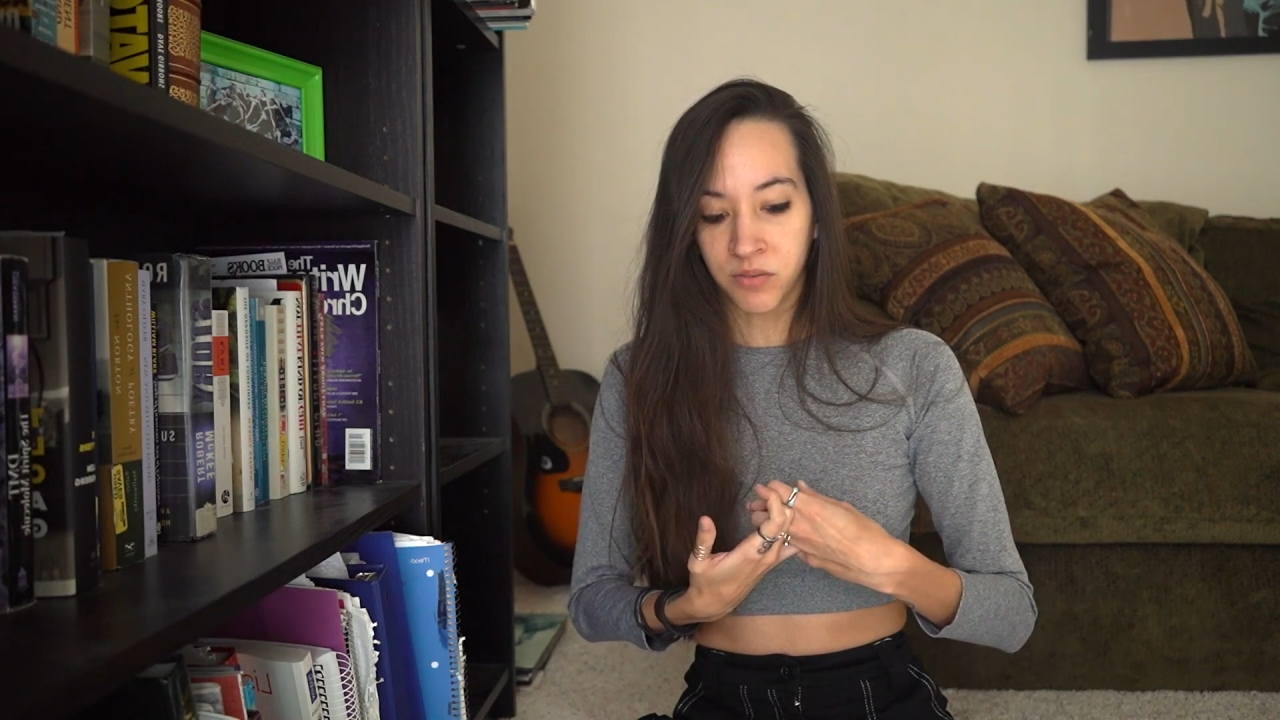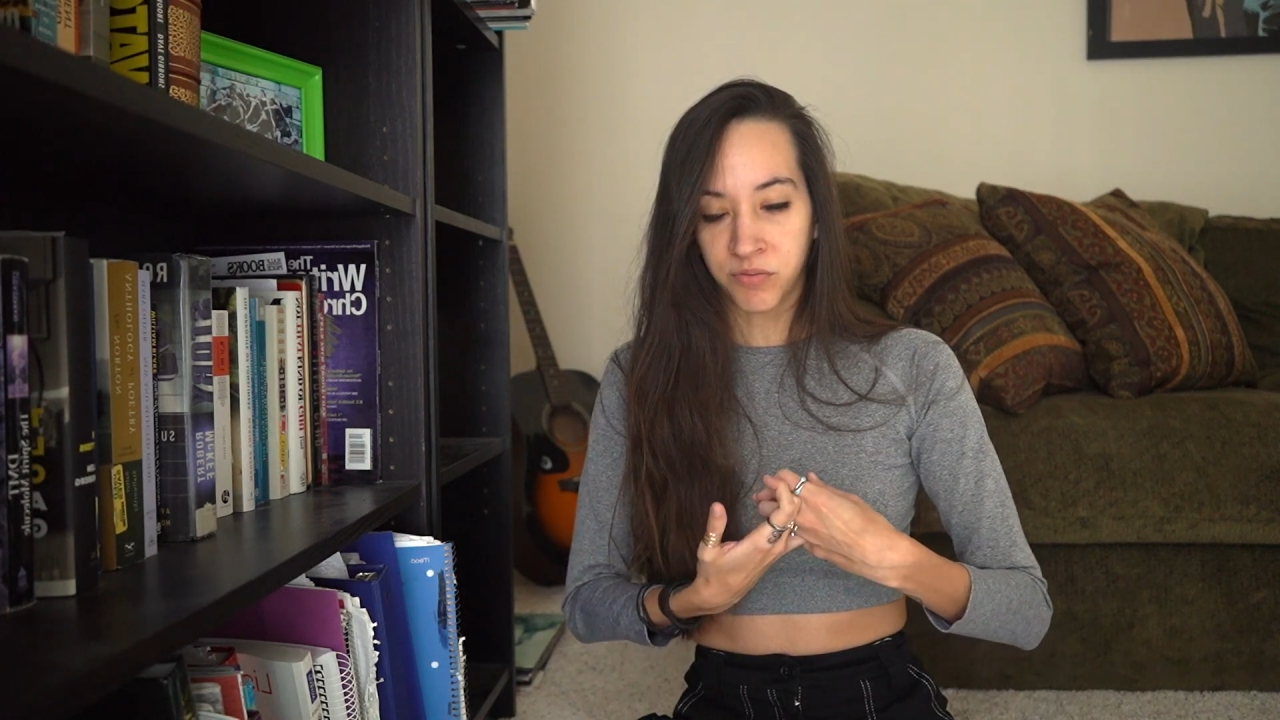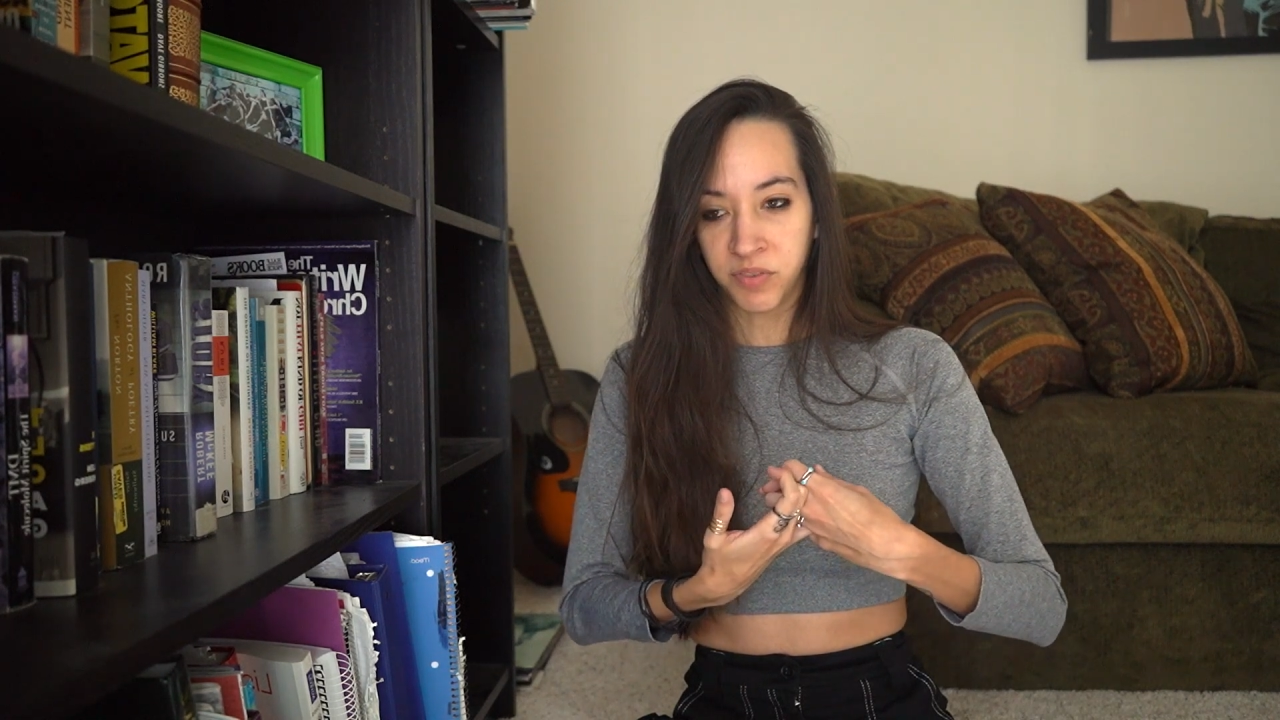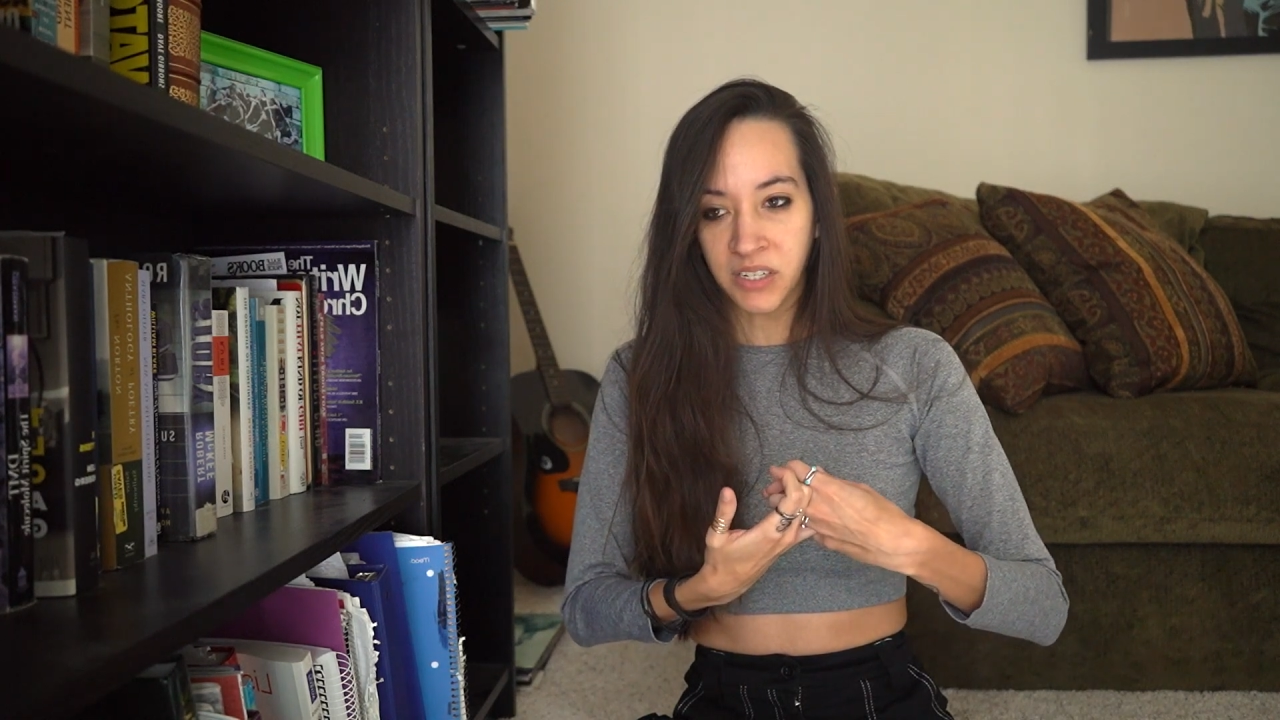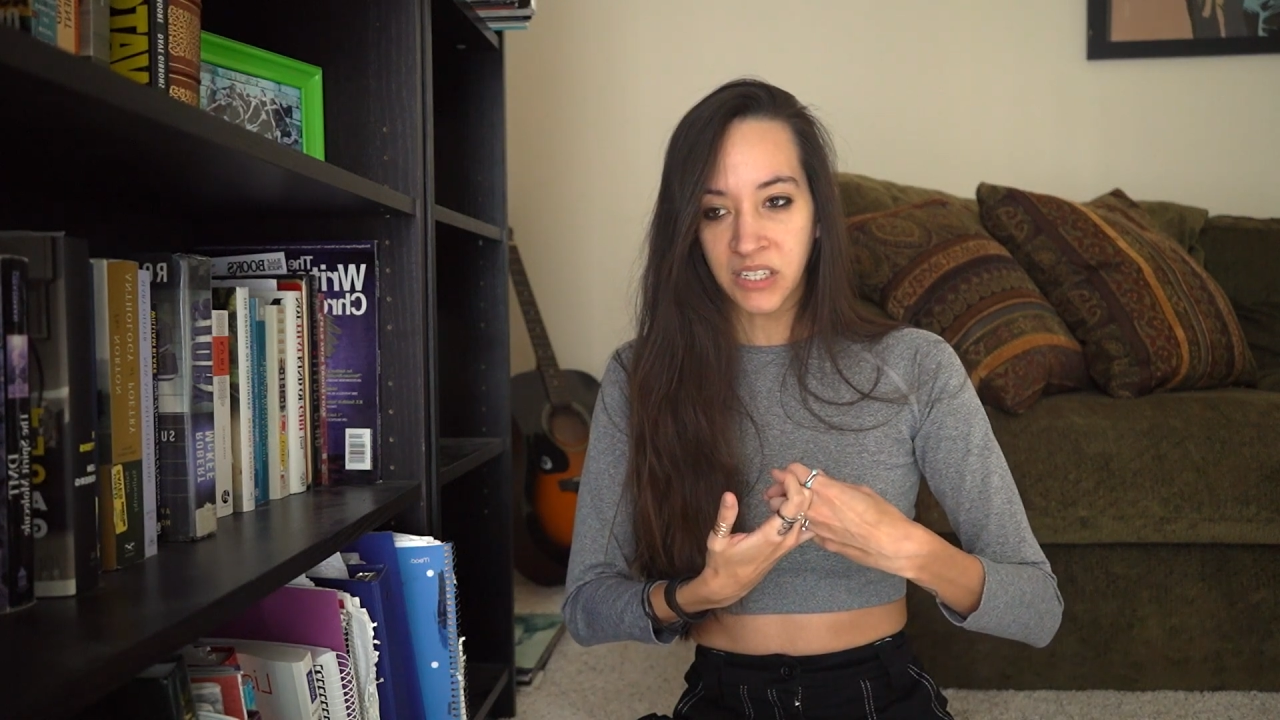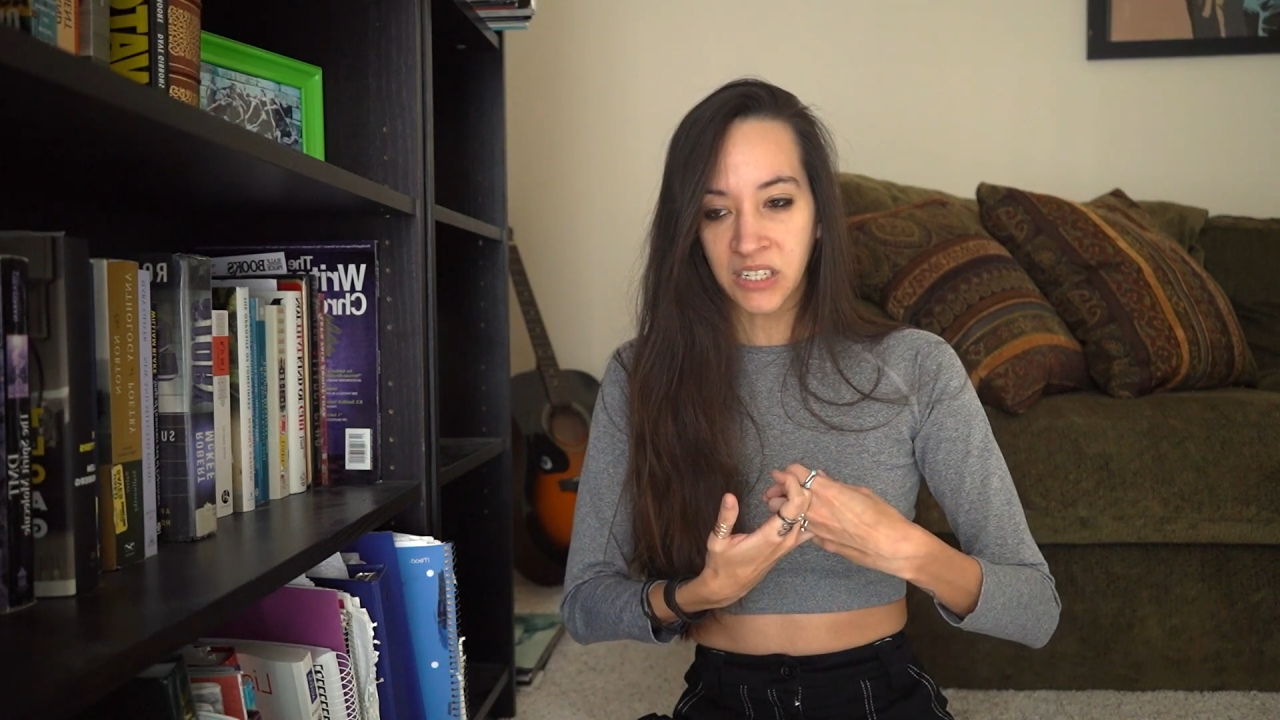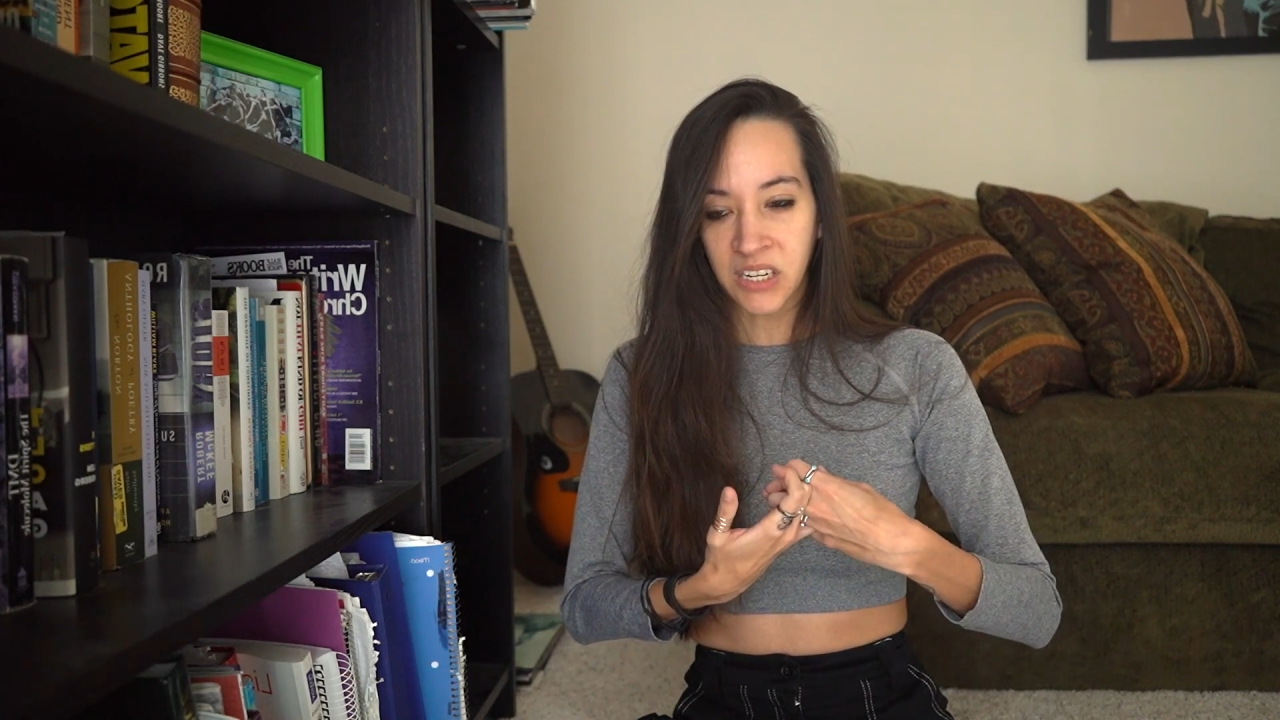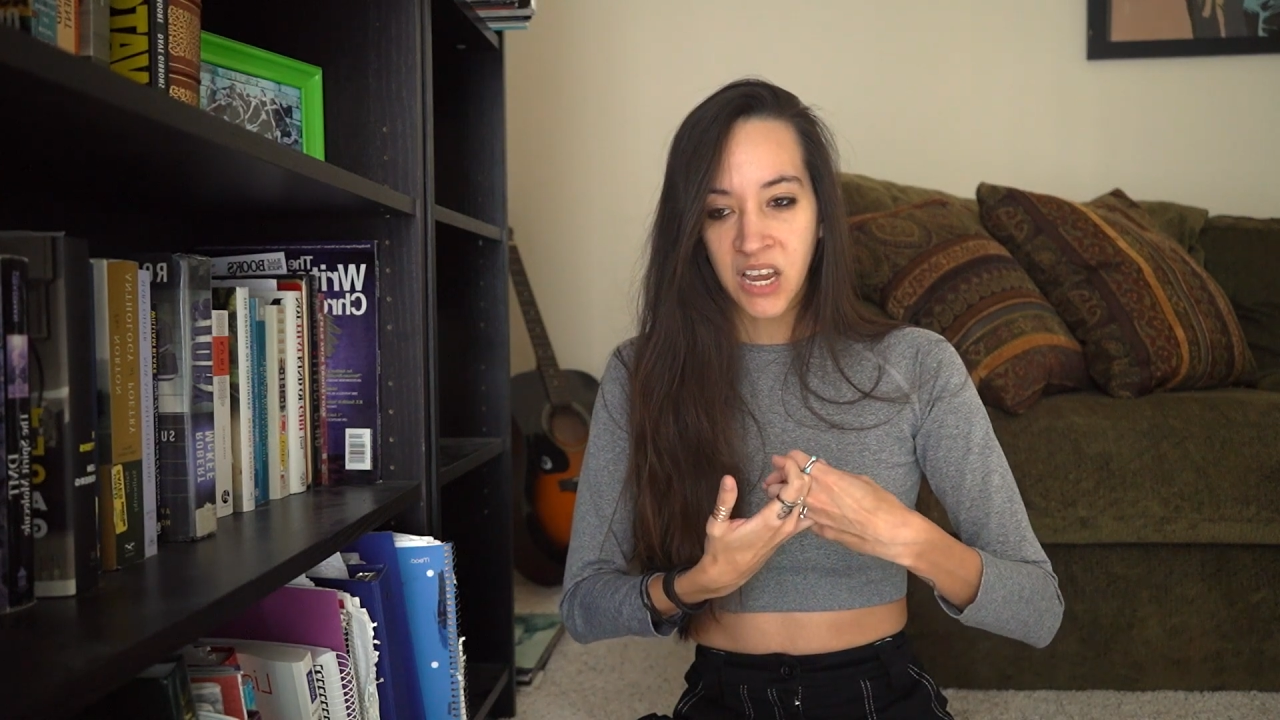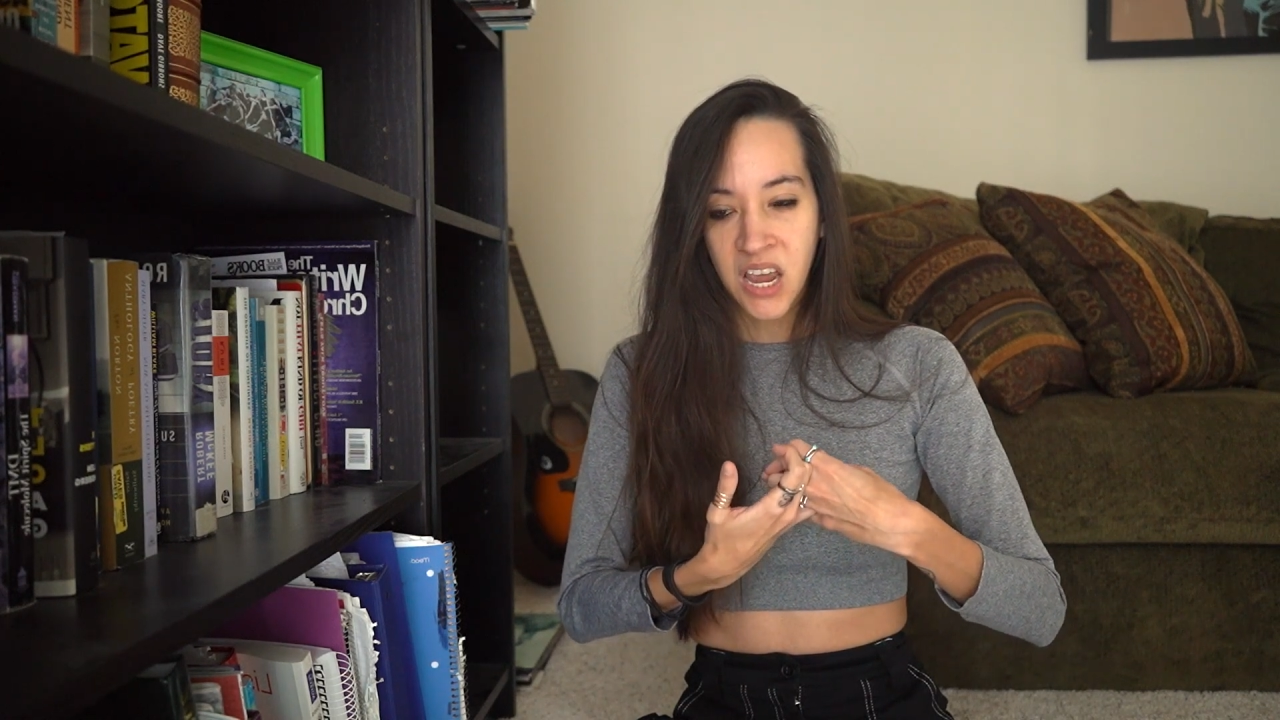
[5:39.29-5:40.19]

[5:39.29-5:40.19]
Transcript: of feeling